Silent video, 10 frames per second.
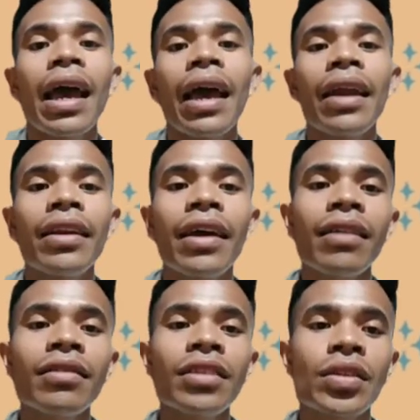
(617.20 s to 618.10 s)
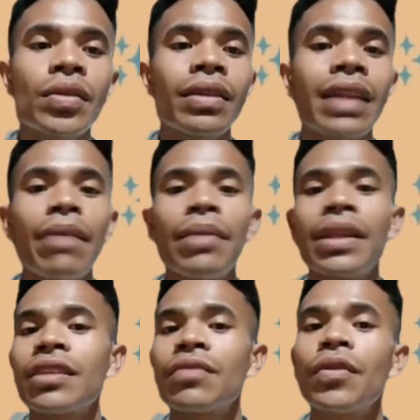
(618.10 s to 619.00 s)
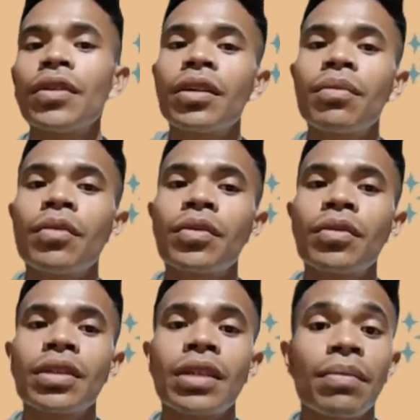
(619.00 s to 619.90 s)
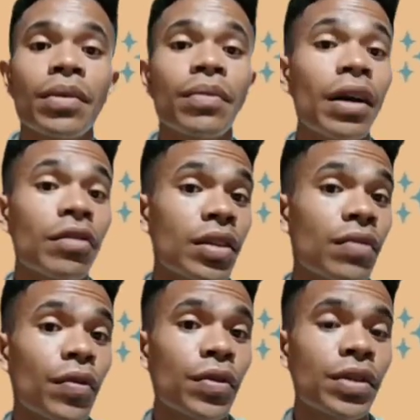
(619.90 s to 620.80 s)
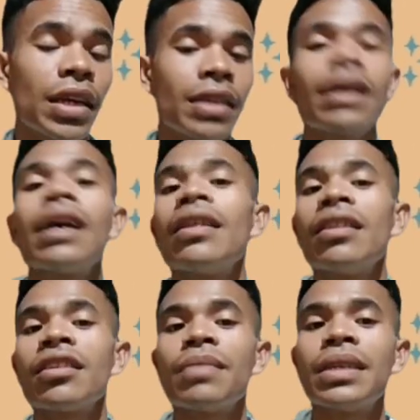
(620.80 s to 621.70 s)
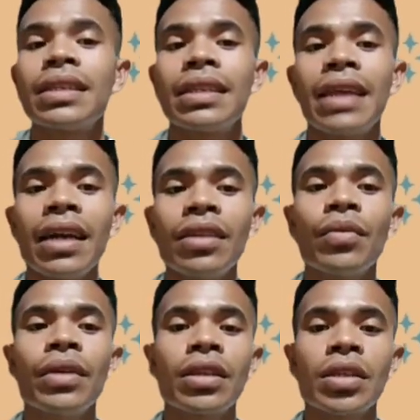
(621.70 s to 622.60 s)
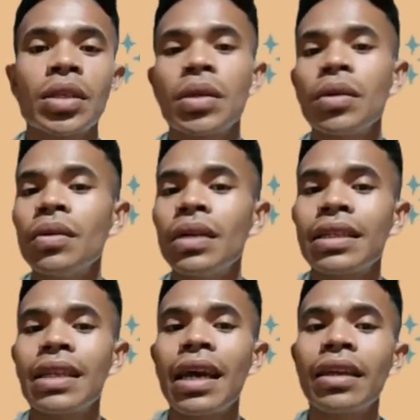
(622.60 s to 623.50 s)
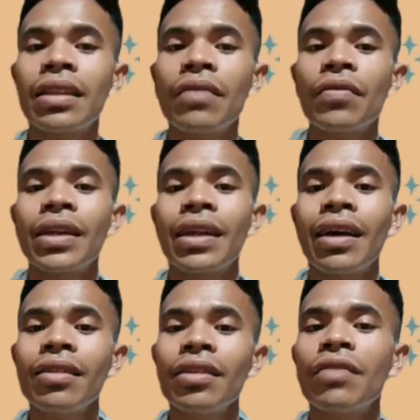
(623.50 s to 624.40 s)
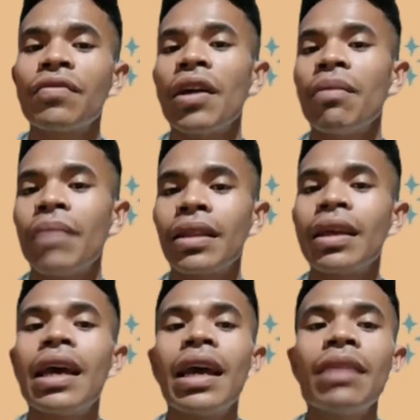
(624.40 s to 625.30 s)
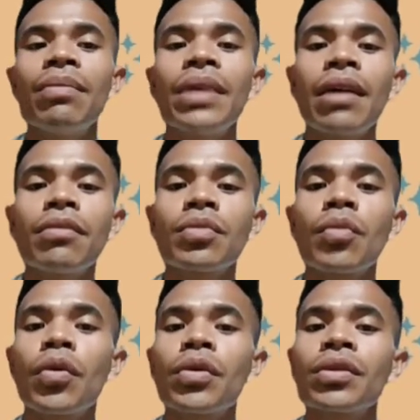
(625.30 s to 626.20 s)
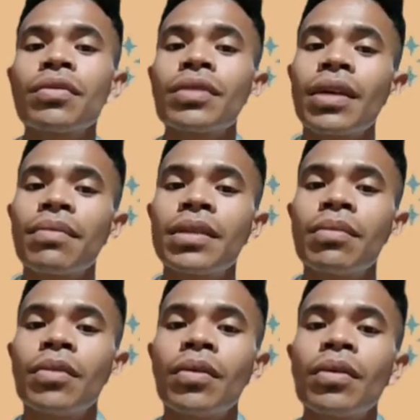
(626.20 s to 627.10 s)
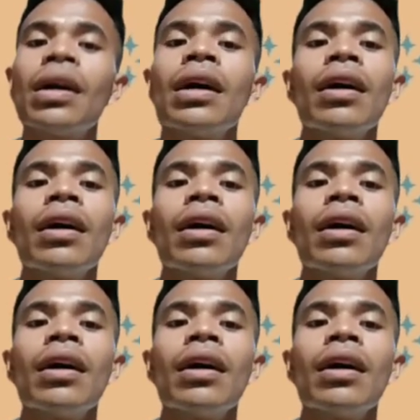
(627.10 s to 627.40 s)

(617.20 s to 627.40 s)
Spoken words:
An unhealthy school climate is vulnerable to disruptive outside forces. This means that when a school has negative or unhealthy environment, it becomes more susceptible